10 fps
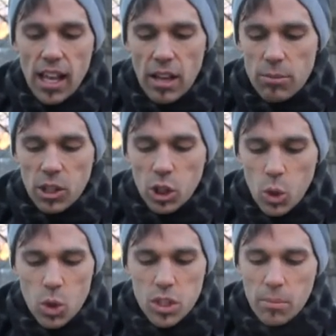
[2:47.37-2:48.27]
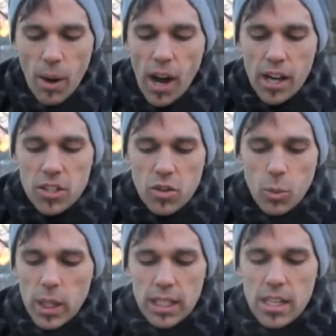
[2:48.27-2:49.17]
That would be loose the bonds of
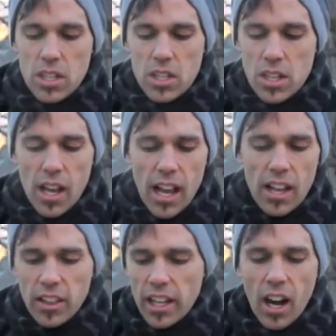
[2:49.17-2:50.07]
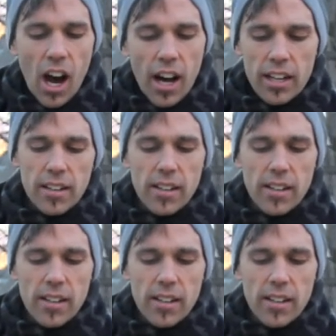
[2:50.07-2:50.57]
wickedness and then on.